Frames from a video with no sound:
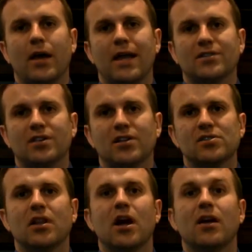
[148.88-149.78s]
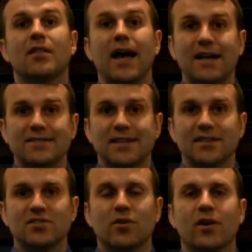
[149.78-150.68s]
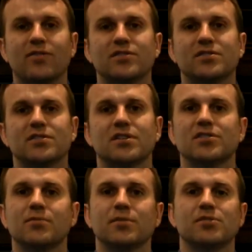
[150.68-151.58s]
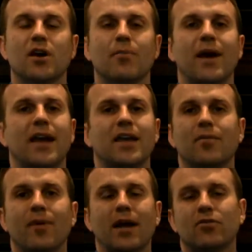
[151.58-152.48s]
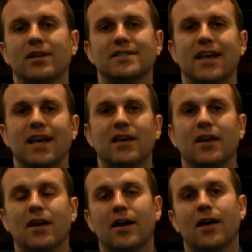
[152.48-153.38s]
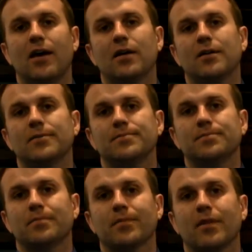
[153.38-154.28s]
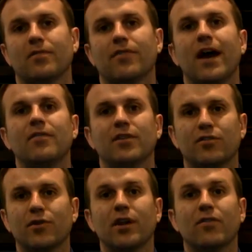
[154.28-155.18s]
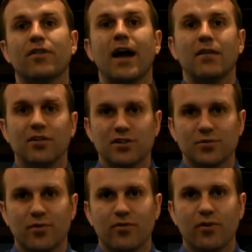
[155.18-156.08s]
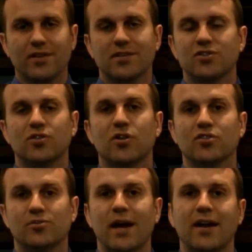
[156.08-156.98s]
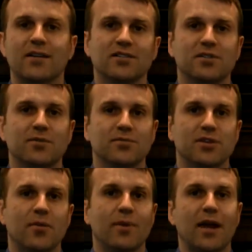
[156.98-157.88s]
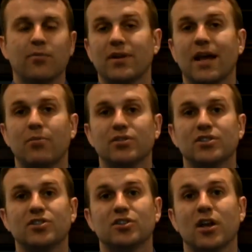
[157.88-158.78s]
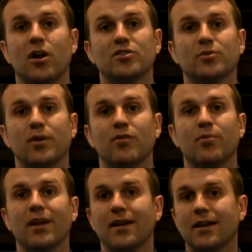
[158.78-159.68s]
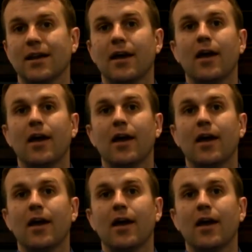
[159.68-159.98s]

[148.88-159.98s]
isn't as long lasting, so if the symptoms come back, it might only take 3 or 5 years before the tissue grows back and the symptoms come back. But that procedure can also be repeated,